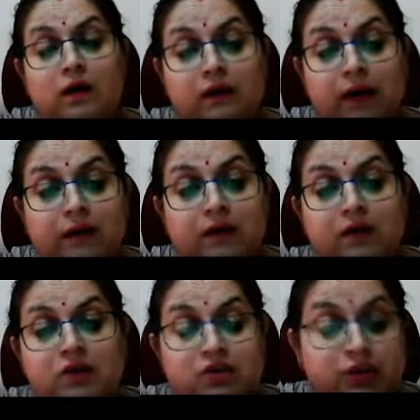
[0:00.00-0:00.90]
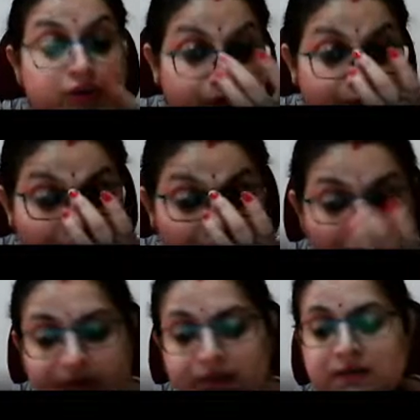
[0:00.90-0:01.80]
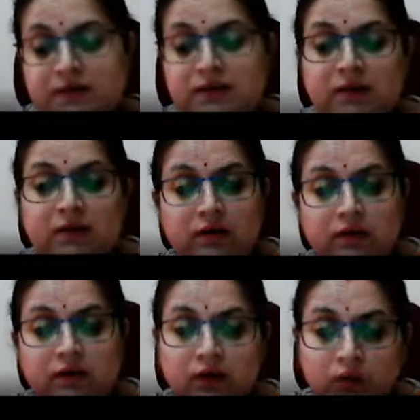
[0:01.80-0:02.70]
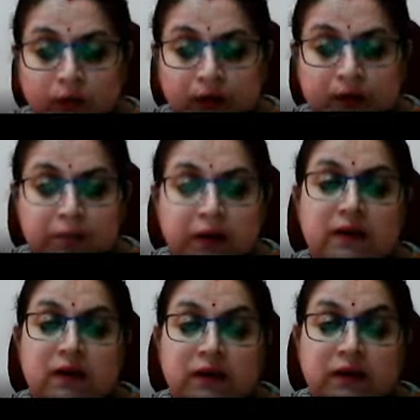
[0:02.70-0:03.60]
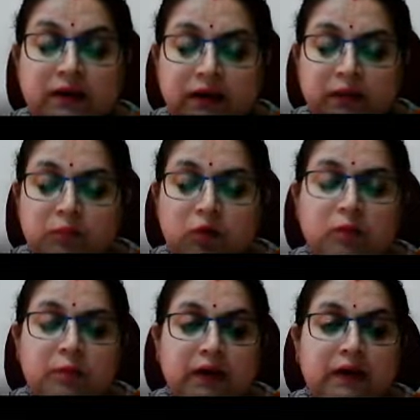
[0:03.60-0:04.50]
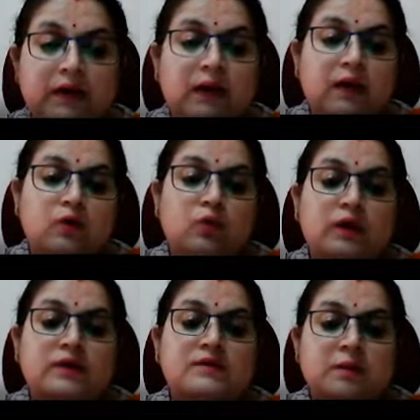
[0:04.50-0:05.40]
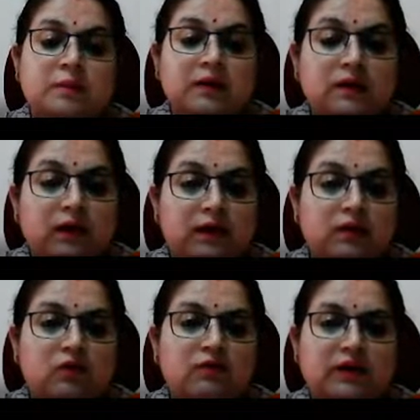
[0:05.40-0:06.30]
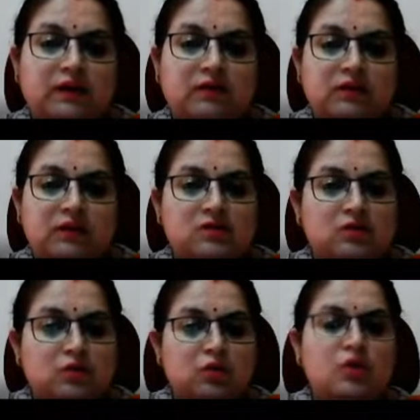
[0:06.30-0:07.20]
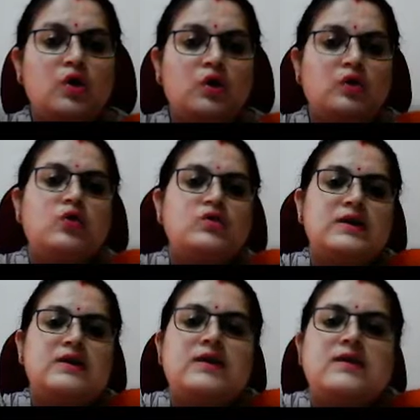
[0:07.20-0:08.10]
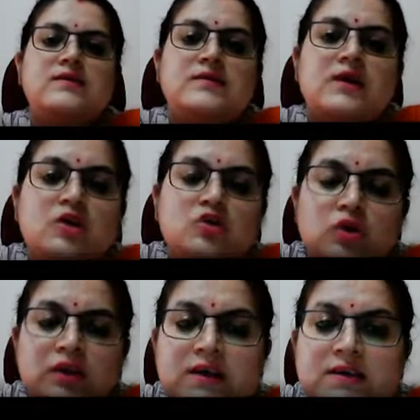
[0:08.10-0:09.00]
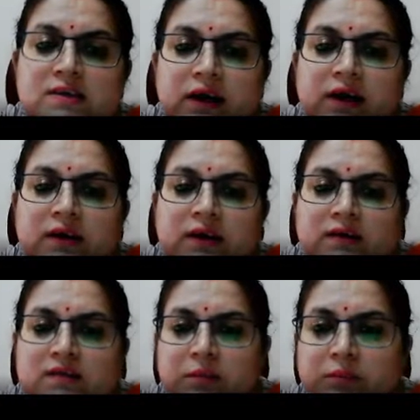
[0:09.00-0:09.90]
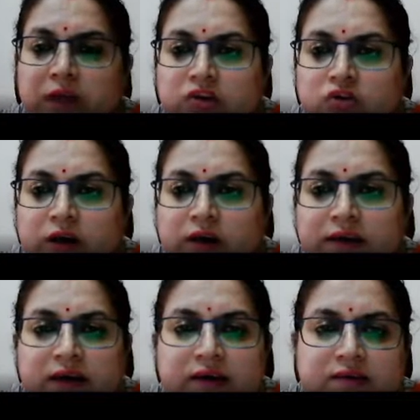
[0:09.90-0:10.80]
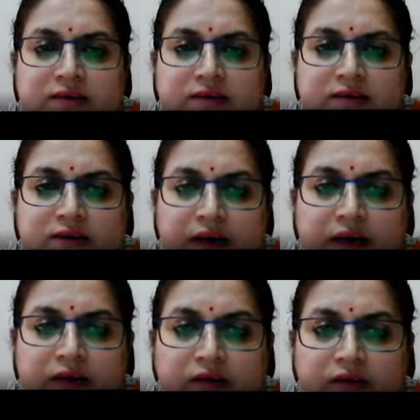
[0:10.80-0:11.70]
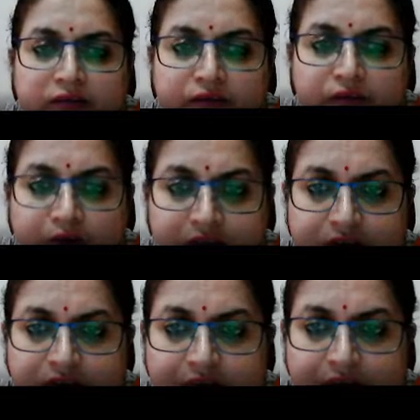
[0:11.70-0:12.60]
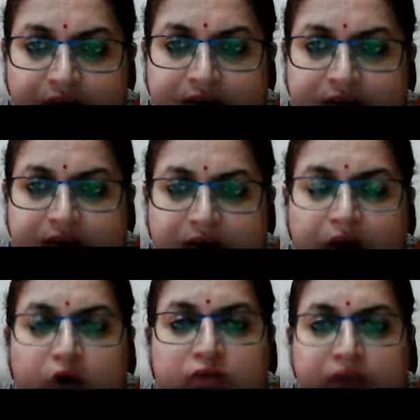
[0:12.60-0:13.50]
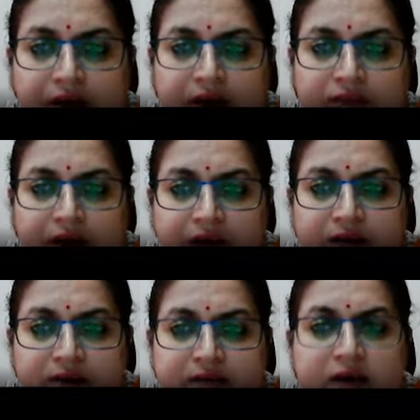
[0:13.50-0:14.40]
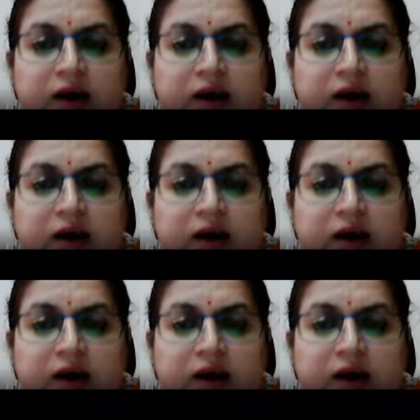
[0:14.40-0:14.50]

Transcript: degradation of the forest, okay, by cutting them or by doing some other kind of activities into those areas. So these are some natural disasters like forest fires or wildfires,